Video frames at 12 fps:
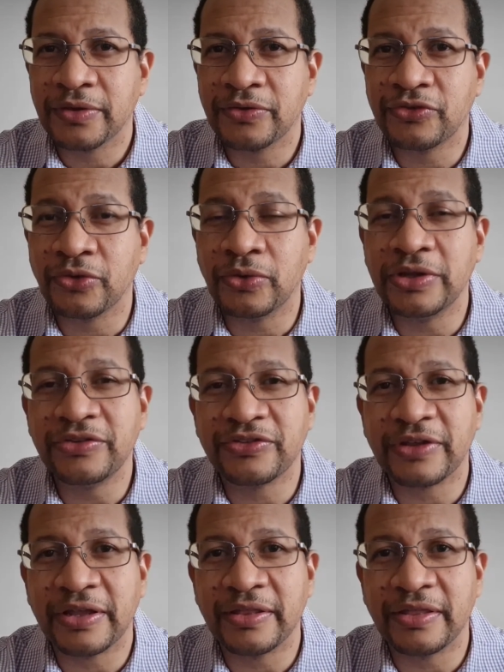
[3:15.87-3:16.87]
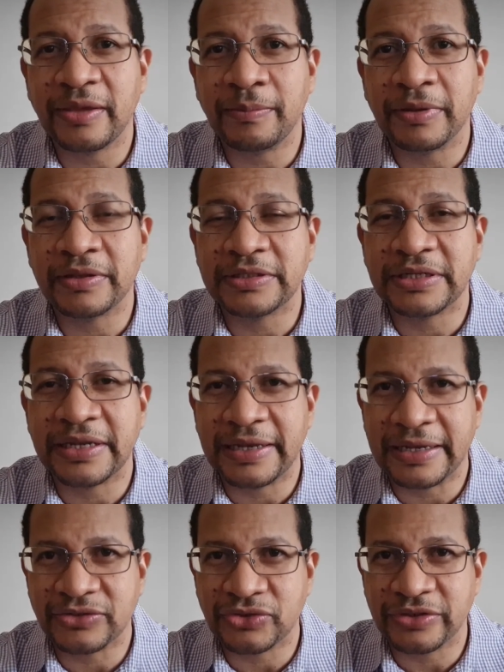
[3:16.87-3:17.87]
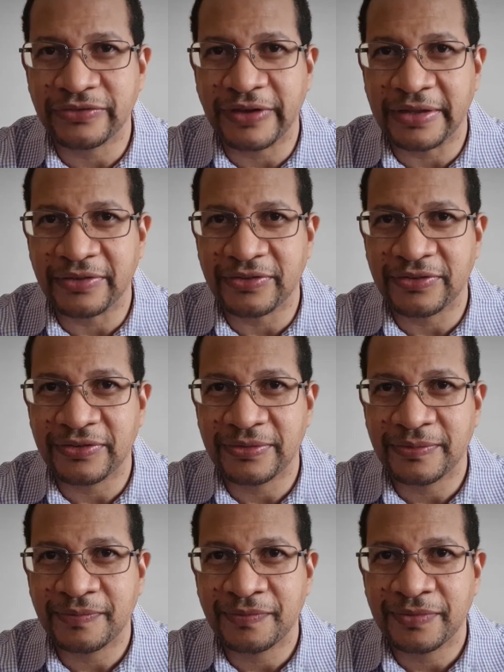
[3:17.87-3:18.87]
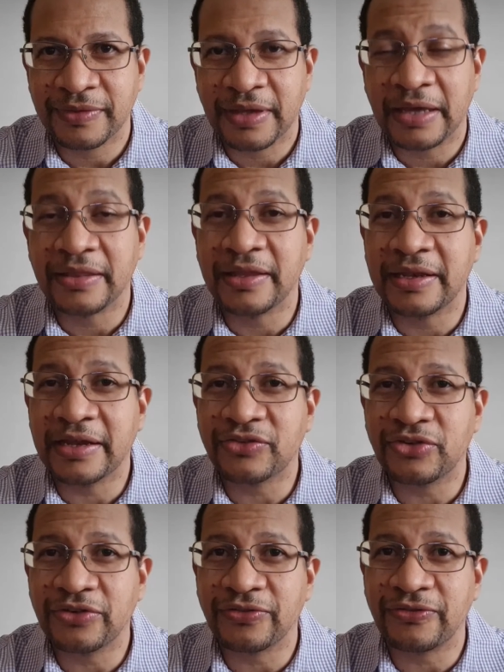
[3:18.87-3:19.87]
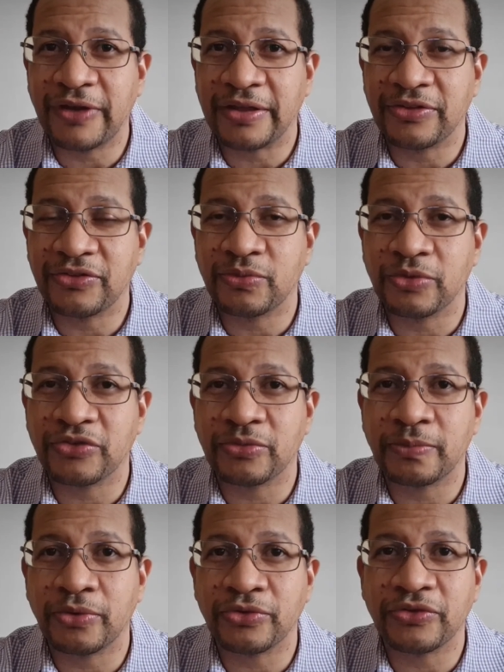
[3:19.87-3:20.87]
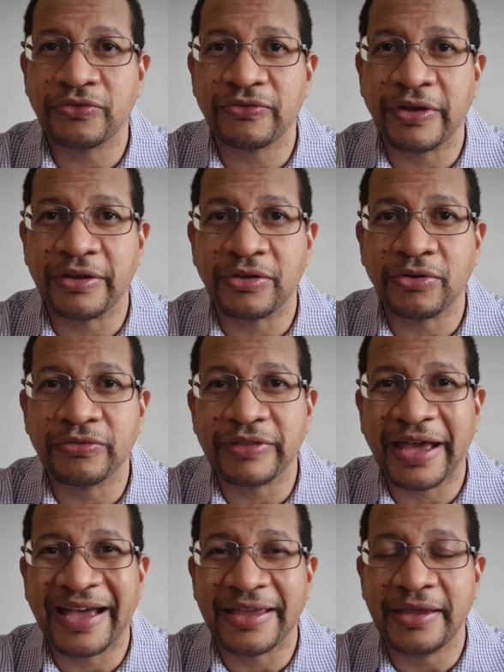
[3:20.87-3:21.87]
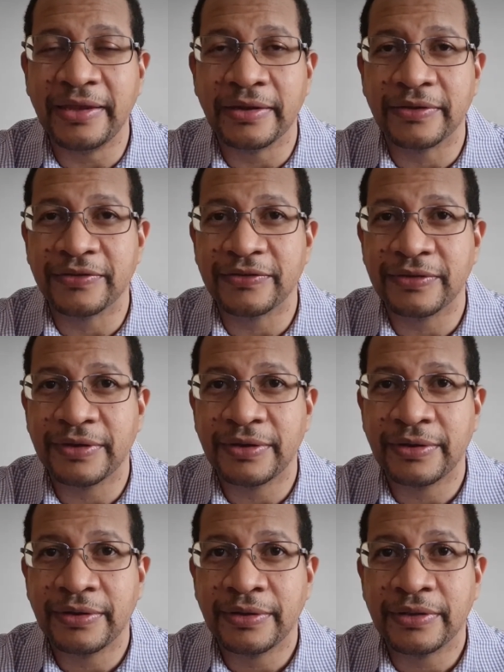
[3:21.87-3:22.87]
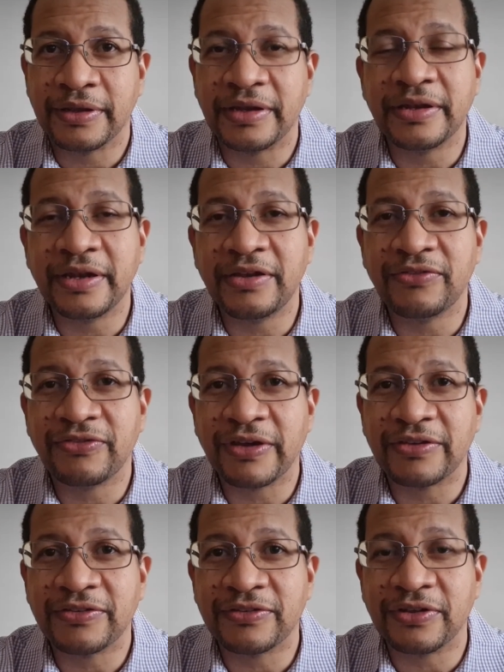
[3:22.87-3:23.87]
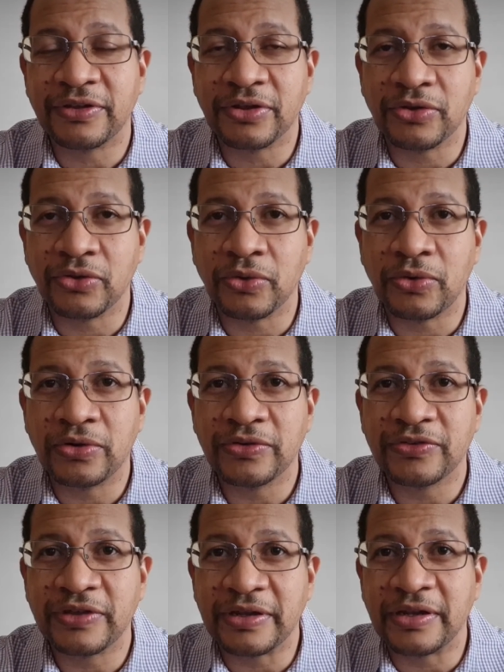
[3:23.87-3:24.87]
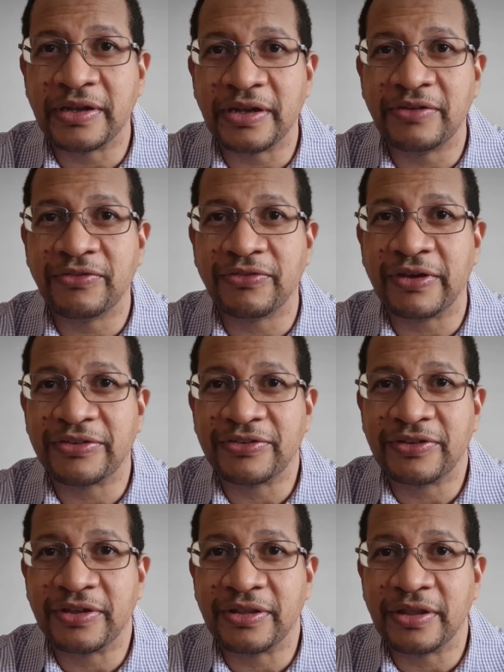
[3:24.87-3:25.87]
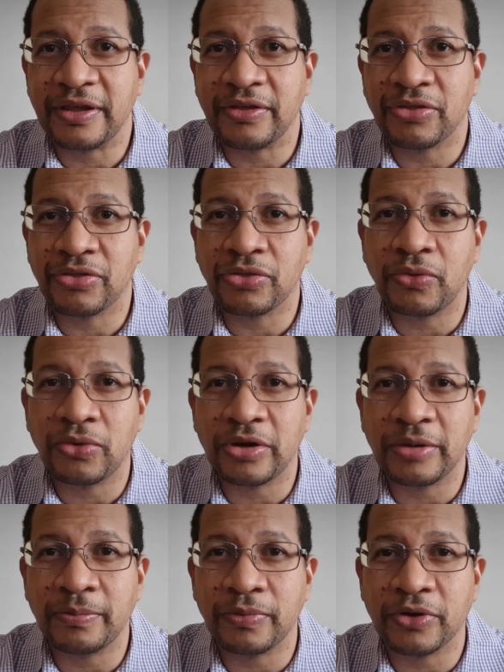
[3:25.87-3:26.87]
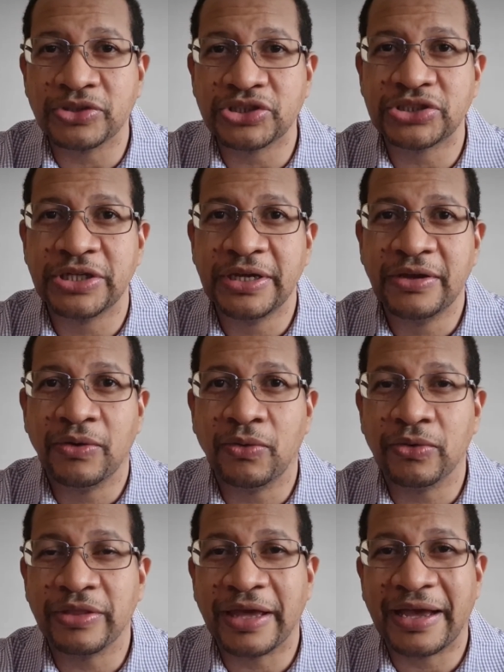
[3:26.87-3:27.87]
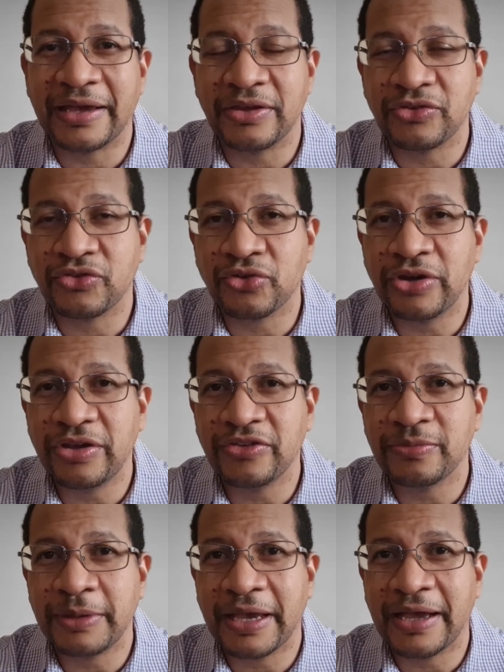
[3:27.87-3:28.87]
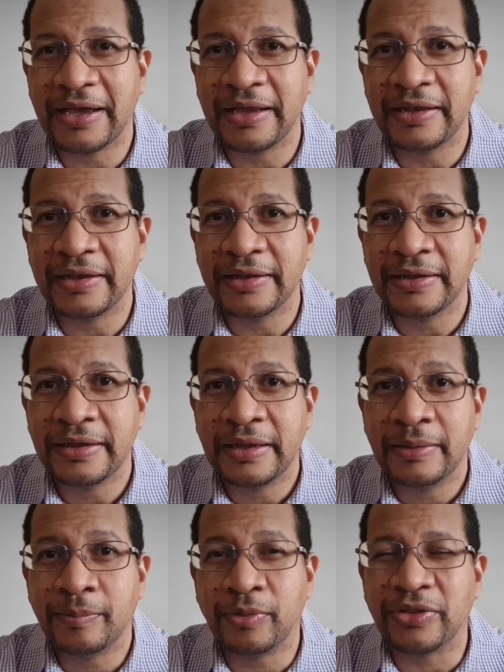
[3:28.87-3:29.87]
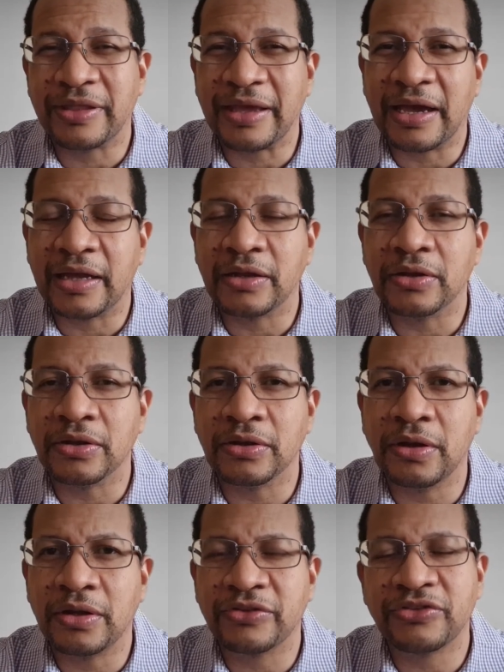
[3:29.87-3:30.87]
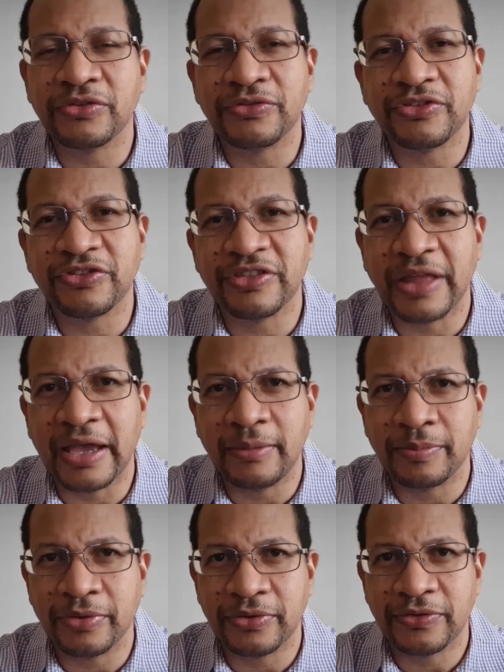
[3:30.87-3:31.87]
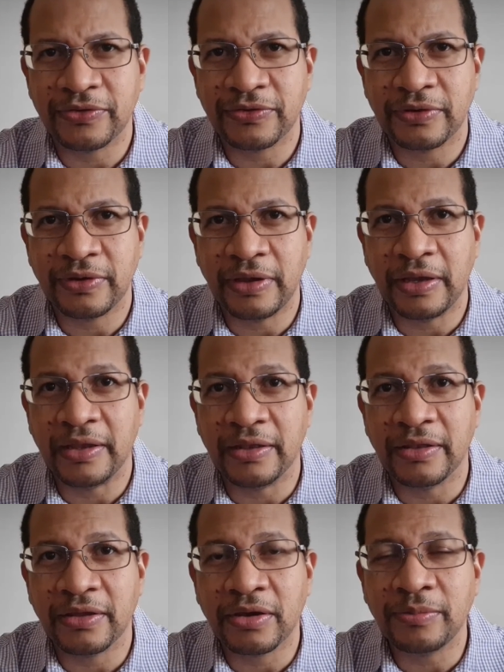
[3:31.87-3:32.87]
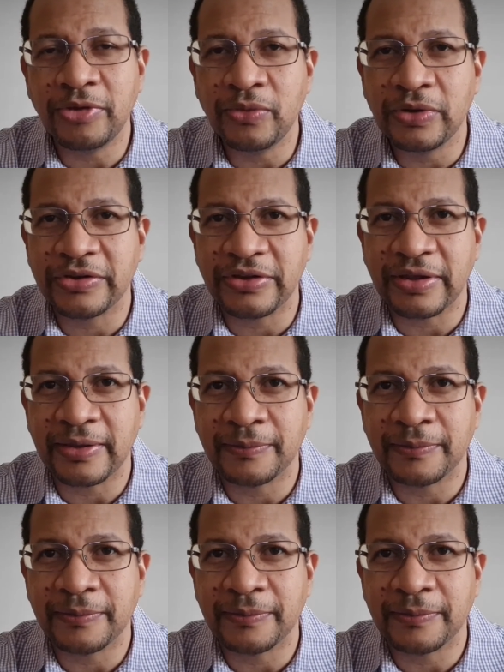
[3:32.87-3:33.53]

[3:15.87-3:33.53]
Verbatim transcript: So instead, they built an electric fence. And the electric fence was supposed to fend off the hyenas. They didn't invest in the dogs, they didn't invest in the thorny brush or the higher trees behind, but they had lots of snipers in the community.